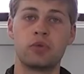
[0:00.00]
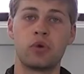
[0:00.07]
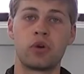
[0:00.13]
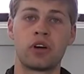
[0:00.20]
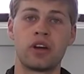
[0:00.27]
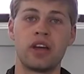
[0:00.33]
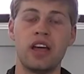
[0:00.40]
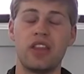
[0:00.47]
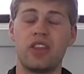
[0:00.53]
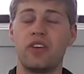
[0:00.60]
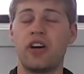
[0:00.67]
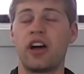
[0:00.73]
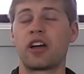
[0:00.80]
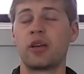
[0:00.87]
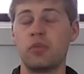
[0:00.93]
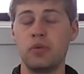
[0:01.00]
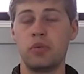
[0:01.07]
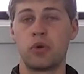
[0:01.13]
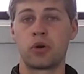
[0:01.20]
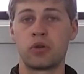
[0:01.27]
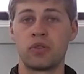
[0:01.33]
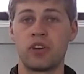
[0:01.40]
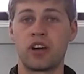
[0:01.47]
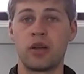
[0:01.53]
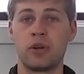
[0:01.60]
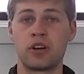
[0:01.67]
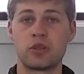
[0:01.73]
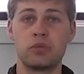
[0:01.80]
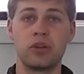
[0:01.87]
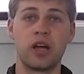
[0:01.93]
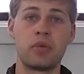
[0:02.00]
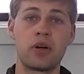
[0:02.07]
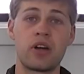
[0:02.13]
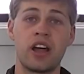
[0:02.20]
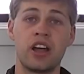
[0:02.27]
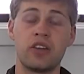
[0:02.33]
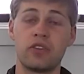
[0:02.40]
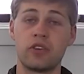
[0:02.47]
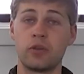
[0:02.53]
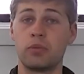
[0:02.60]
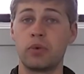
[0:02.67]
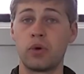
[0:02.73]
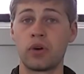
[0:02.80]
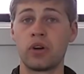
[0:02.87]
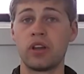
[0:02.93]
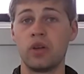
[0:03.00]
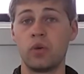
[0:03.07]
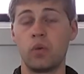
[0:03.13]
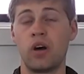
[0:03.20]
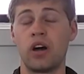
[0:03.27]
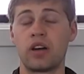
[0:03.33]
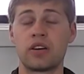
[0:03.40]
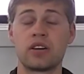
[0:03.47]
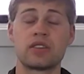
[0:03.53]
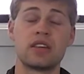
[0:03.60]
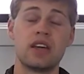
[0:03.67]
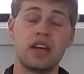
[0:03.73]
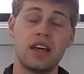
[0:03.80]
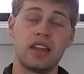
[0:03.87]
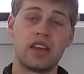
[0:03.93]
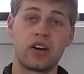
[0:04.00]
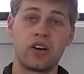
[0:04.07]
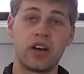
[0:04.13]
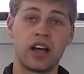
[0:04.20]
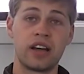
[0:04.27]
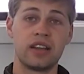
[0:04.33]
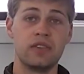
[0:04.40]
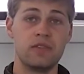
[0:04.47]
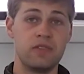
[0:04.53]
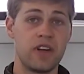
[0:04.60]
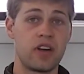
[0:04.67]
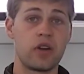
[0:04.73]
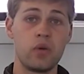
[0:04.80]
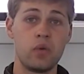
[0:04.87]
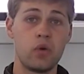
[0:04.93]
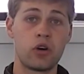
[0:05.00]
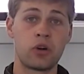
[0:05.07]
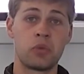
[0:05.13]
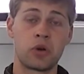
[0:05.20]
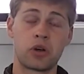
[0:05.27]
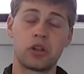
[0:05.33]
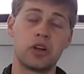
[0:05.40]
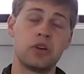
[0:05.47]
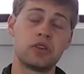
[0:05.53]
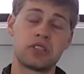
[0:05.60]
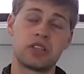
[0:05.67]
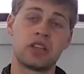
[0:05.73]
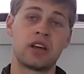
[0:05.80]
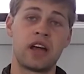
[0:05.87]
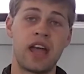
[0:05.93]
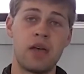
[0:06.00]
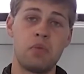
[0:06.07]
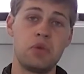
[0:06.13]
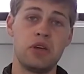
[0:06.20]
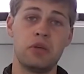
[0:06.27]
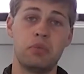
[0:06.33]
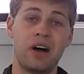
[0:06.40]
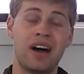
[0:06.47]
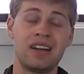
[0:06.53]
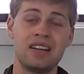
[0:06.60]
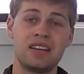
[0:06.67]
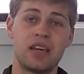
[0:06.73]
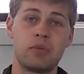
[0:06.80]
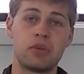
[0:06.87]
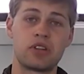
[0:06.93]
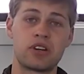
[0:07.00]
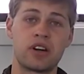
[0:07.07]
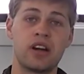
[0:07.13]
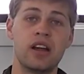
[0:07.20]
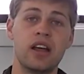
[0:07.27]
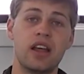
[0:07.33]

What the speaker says: born, they're not going to be born with very much blubber, and if they're born in waters that are not very warm or close to their ambient body temperature,